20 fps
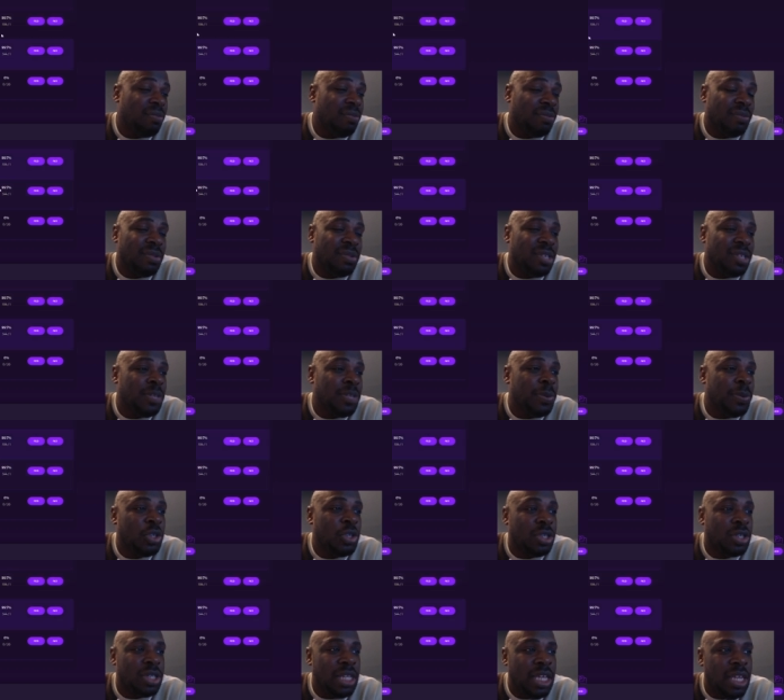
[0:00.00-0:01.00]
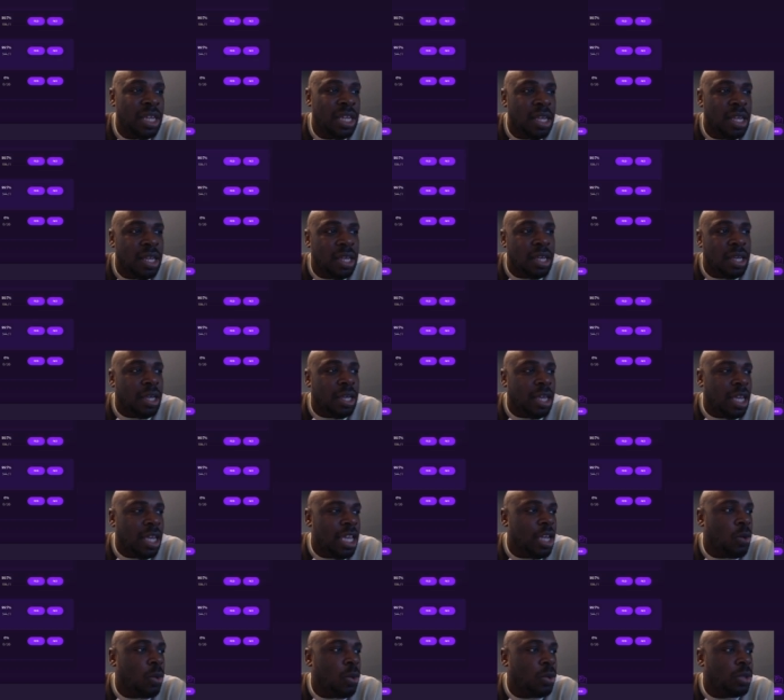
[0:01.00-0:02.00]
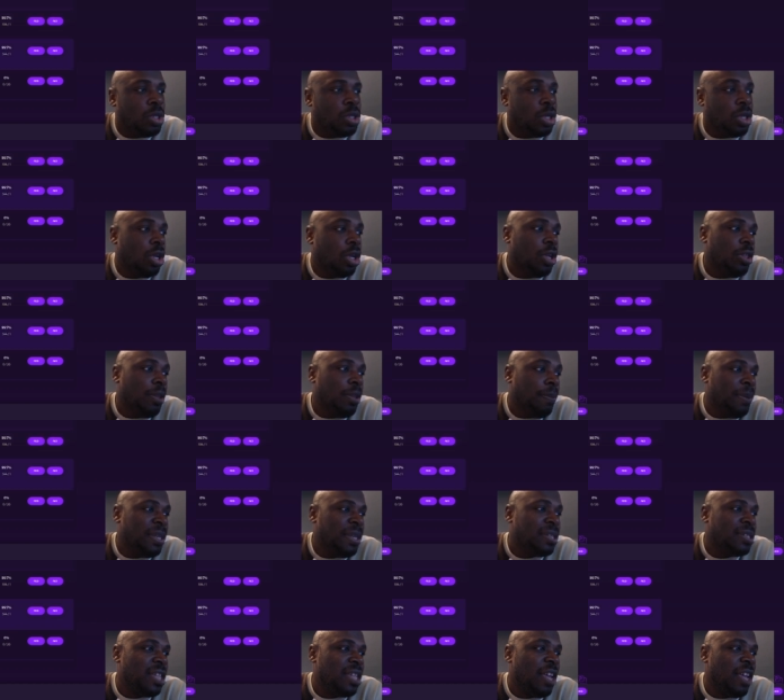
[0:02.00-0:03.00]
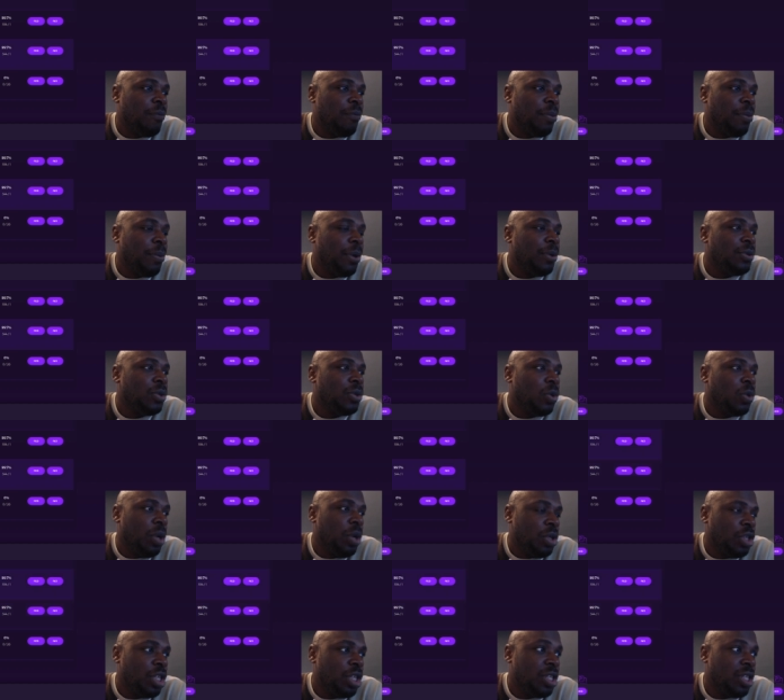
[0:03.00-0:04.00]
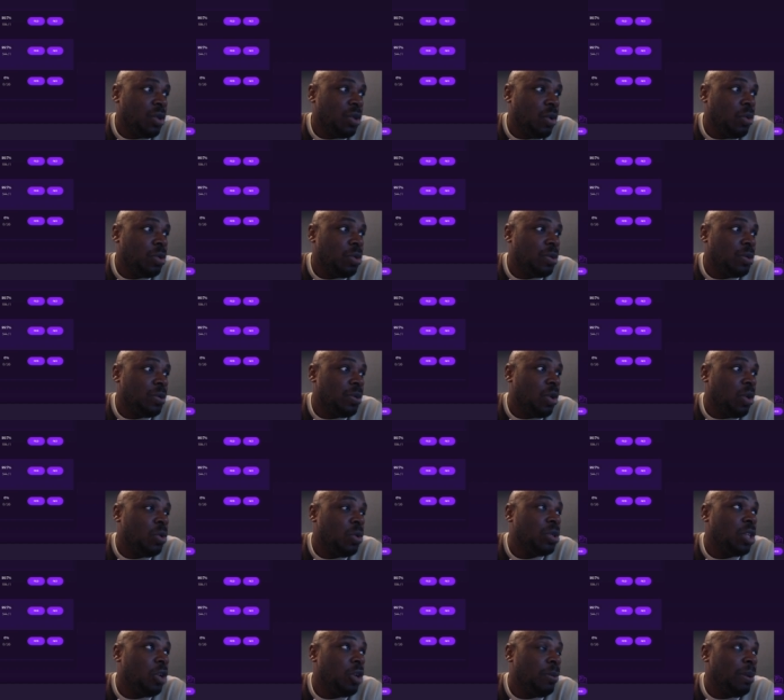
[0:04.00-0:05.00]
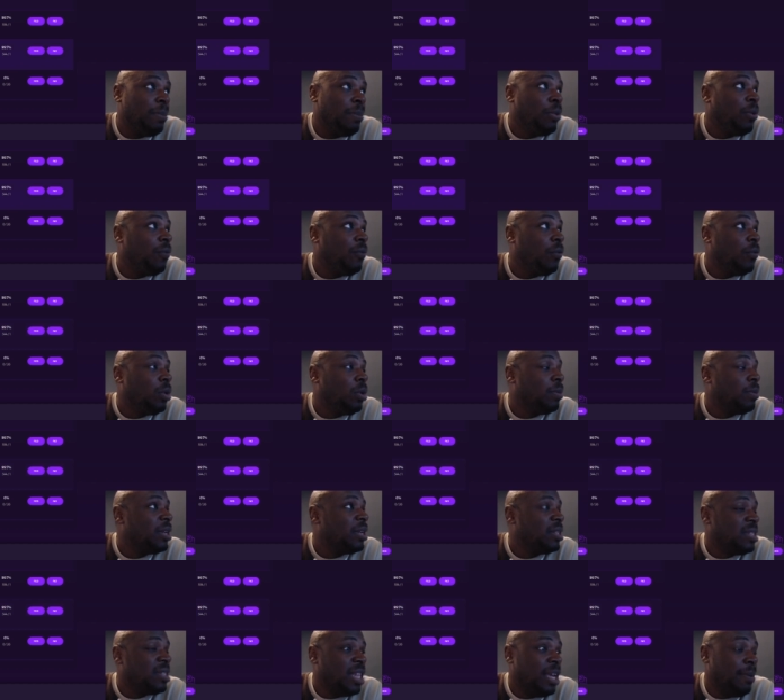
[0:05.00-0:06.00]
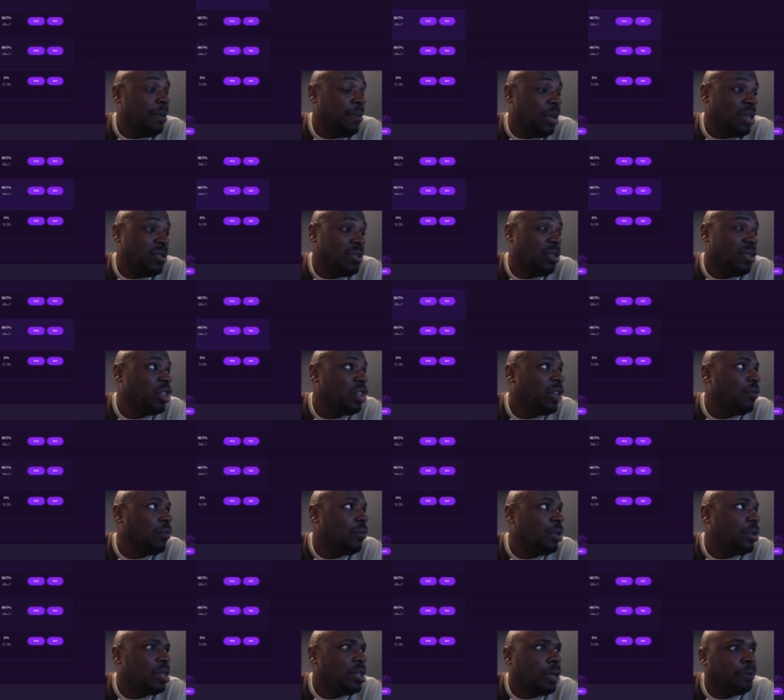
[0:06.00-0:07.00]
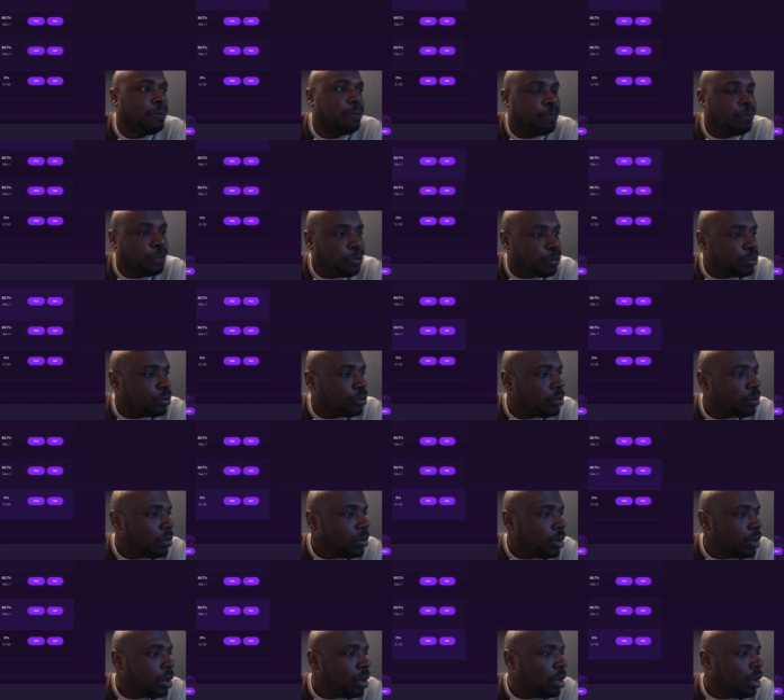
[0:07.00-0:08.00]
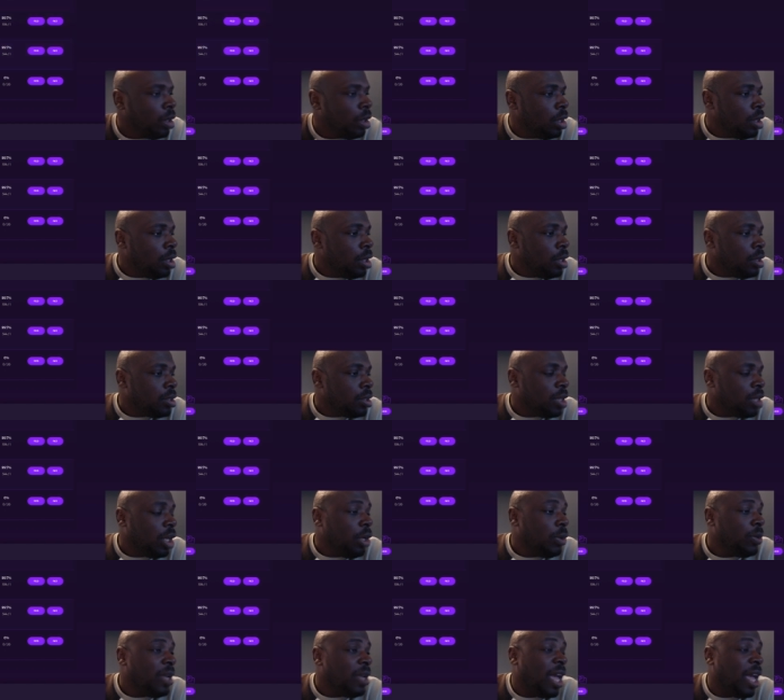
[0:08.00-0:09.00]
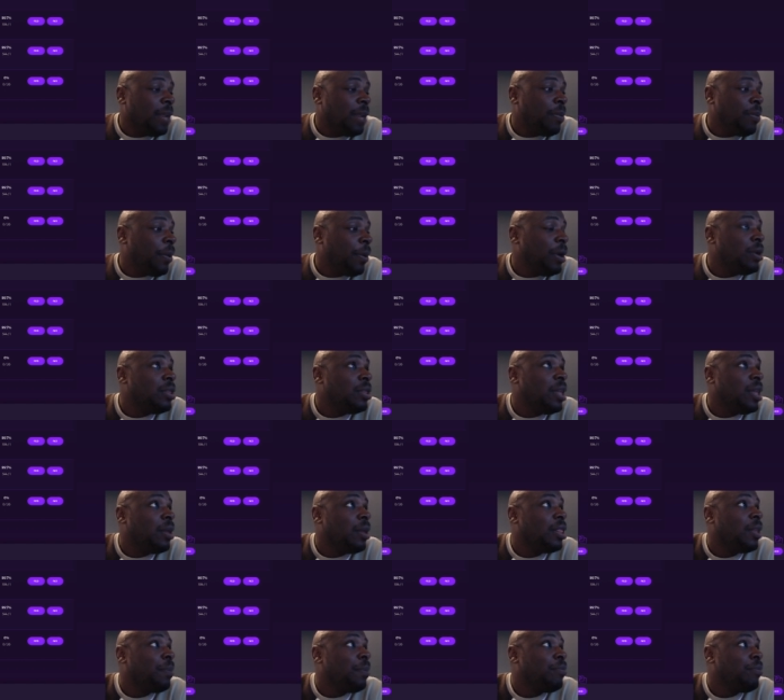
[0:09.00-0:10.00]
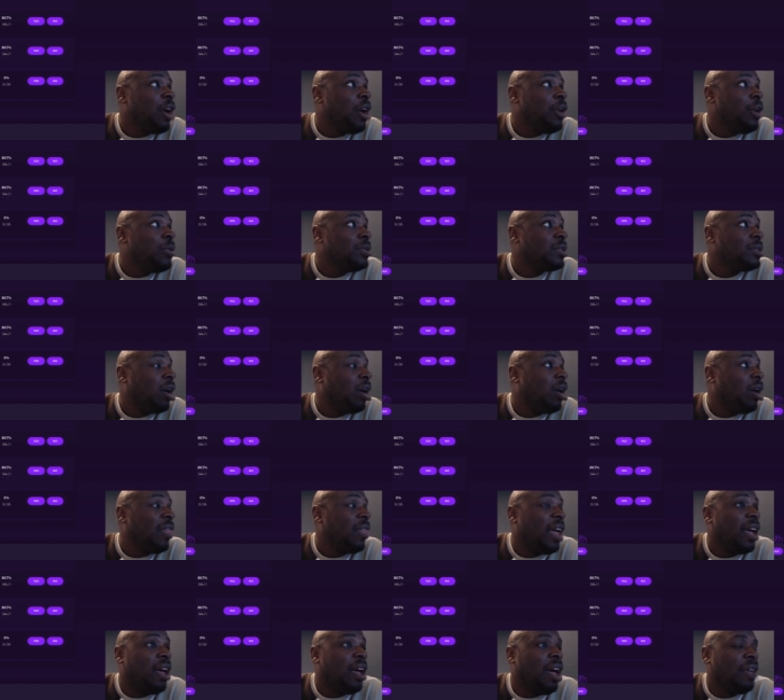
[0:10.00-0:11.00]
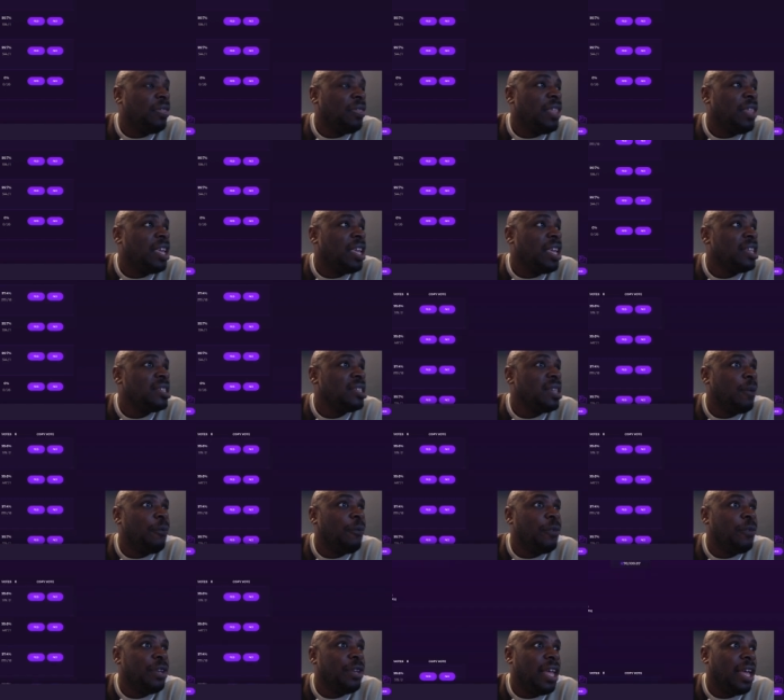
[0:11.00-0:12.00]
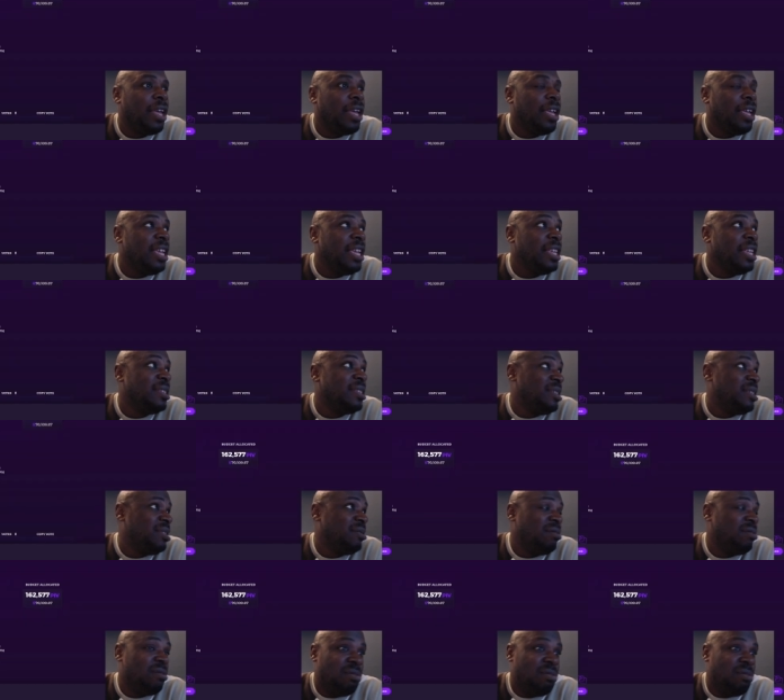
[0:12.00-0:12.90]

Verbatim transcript: suspiciously equal to the biz dev proposal, which has also been put forward by the same person, Jeffrey. So, so yeah, the, propo the, the pros are that I think it is something that is,